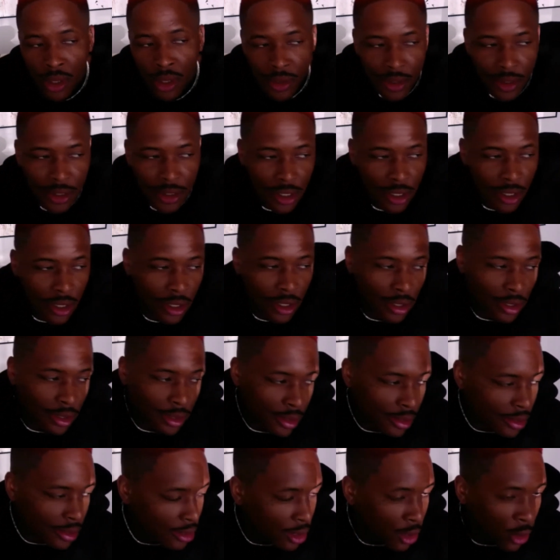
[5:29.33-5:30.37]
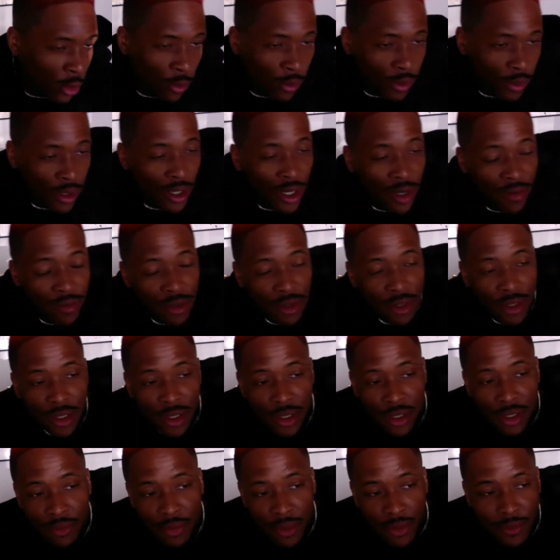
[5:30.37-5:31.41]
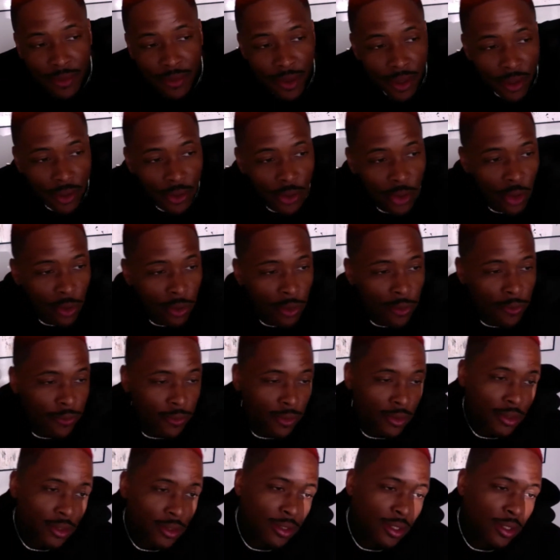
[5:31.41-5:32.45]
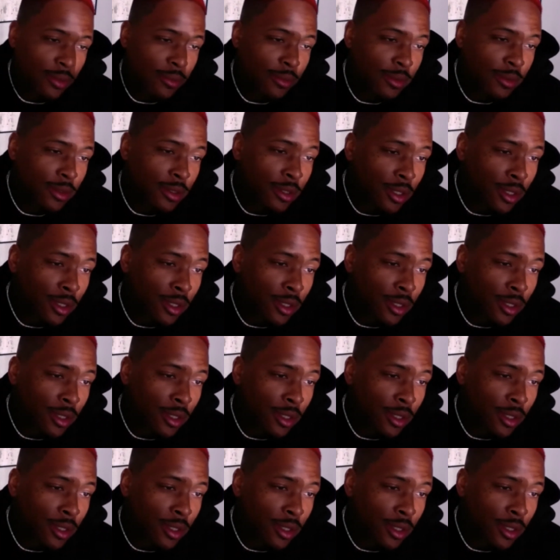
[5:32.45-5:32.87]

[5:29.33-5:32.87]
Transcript: thinking and hoping that everything could be back normal for the summer.